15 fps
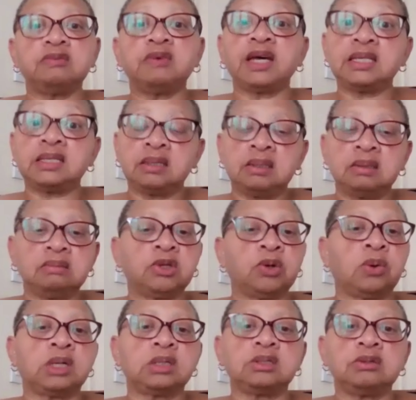as in
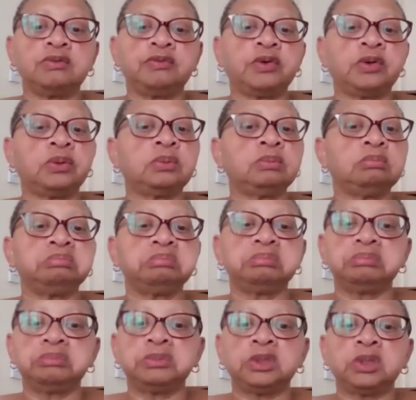don't answer the phone,
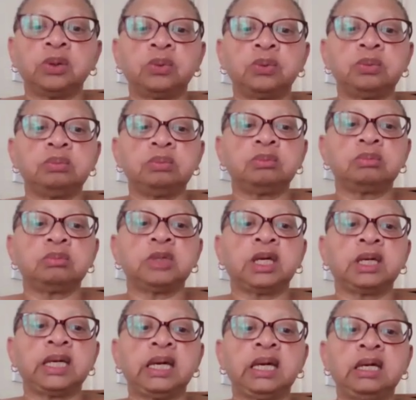don't
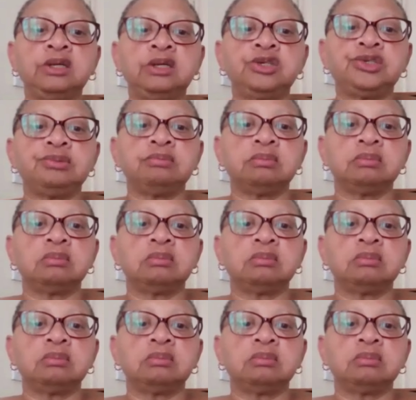engage,